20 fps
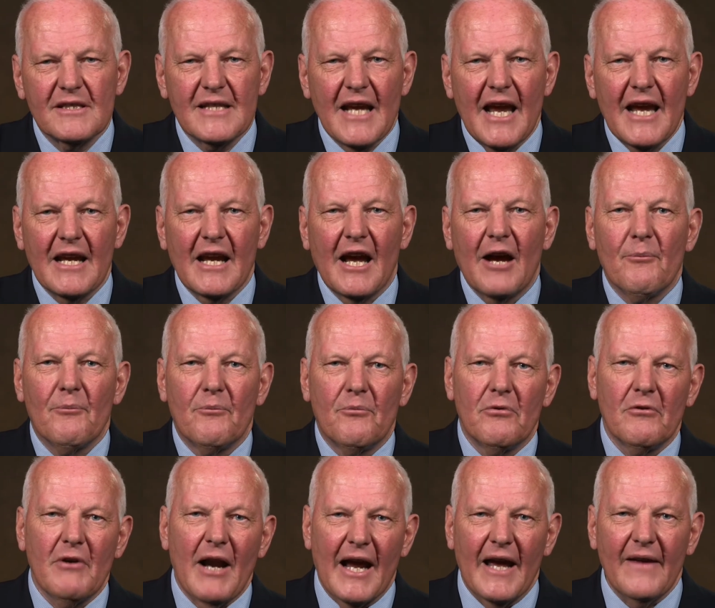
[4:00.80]
take a
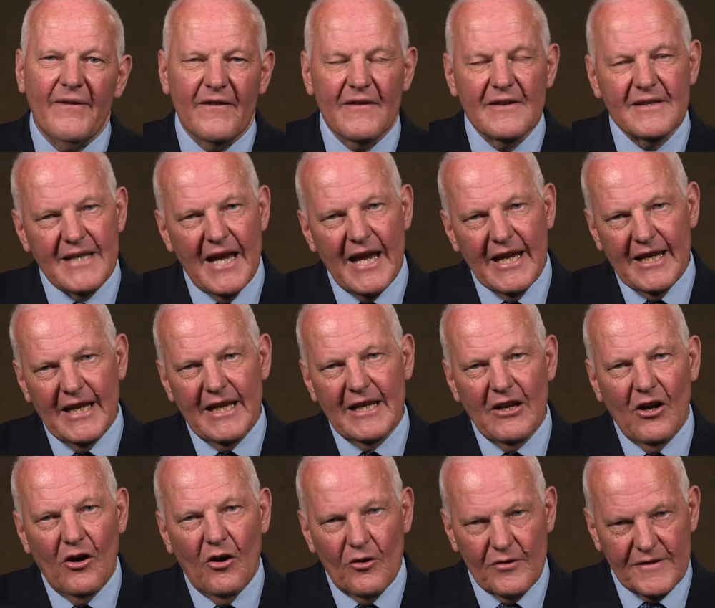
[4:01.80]
breath and take in
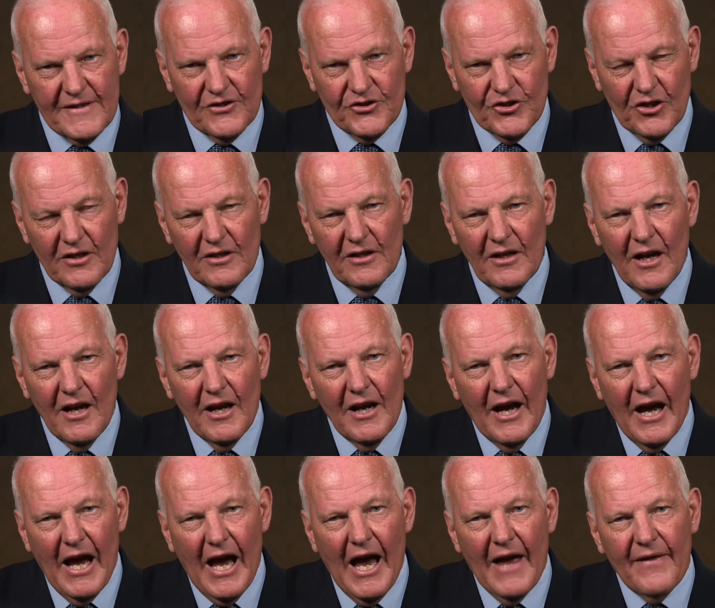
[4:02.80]
oxygen,
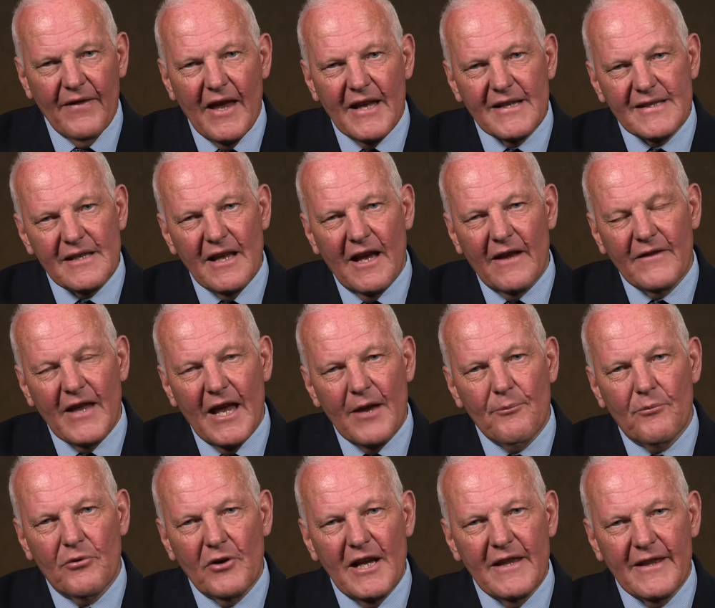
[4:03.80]
and they
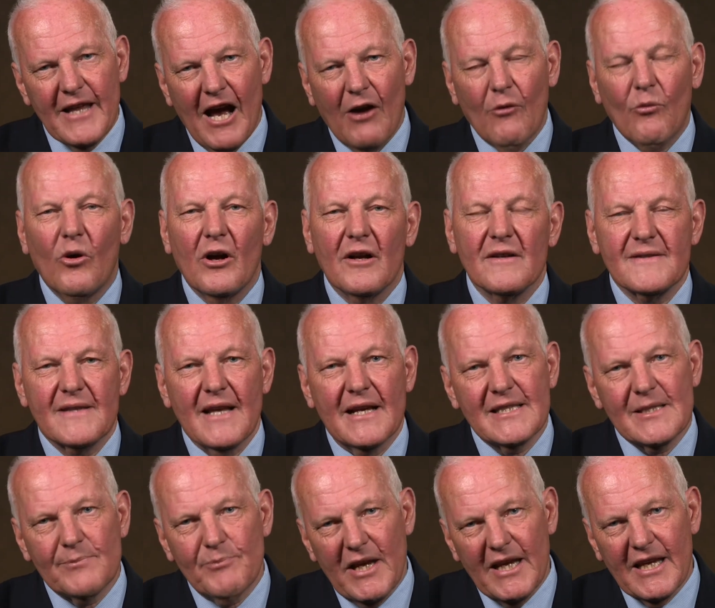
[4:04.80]
breathe out whilst they're
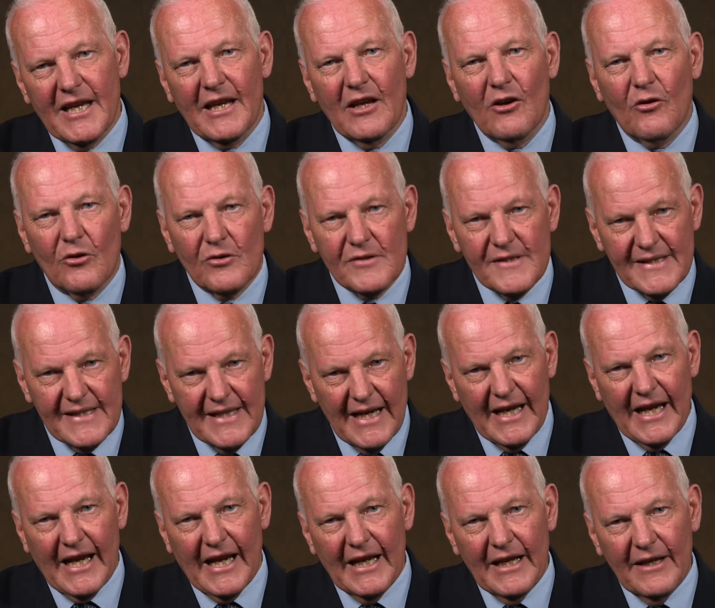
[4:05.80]
speaking or
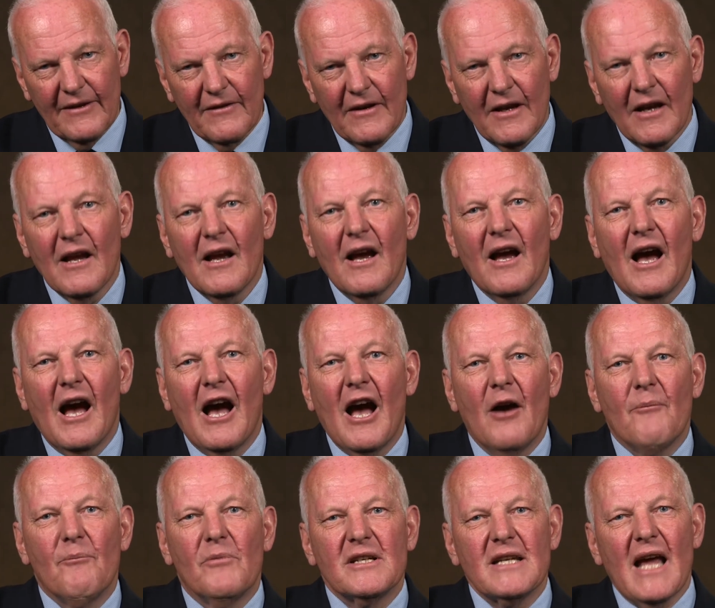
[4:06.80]
singing,
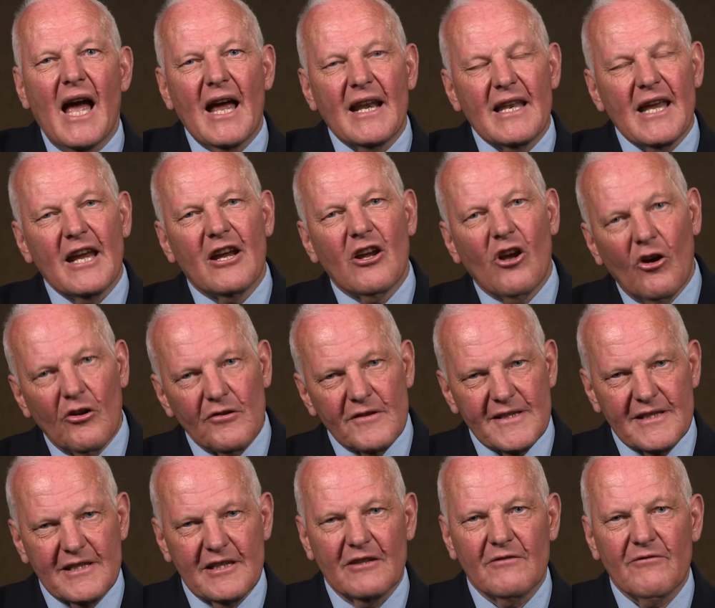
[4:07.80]
but at a
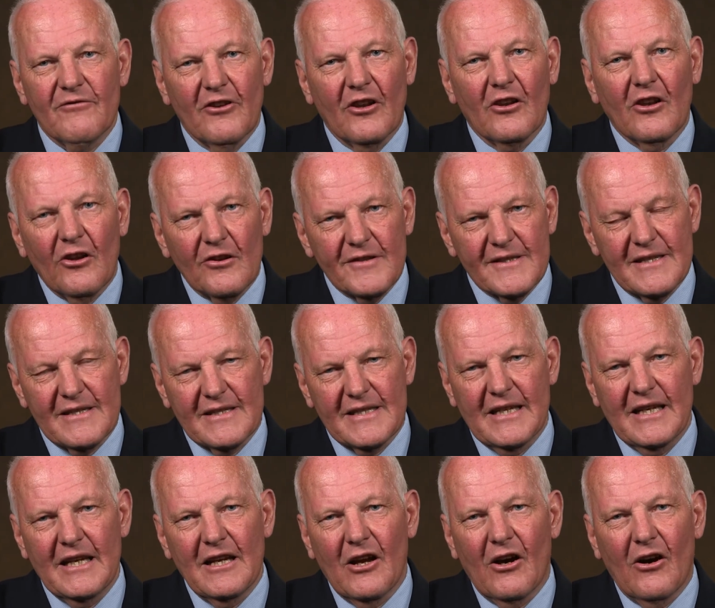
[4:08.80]
constant
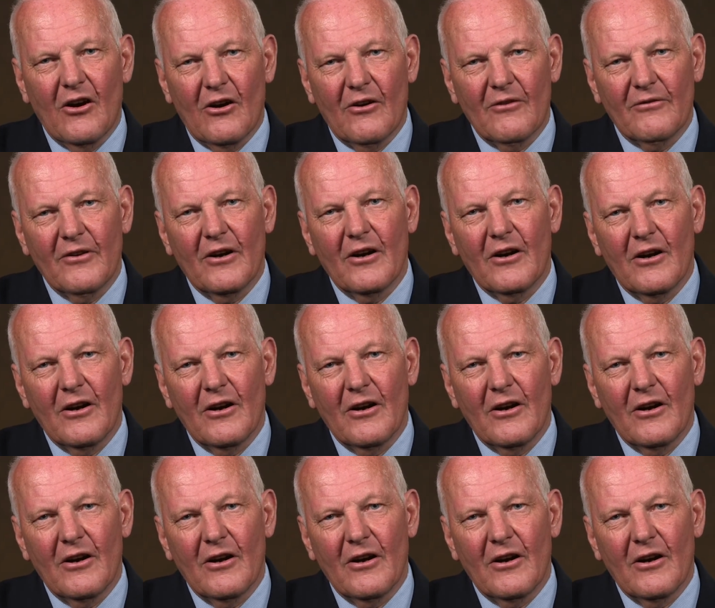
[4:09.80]
velocity of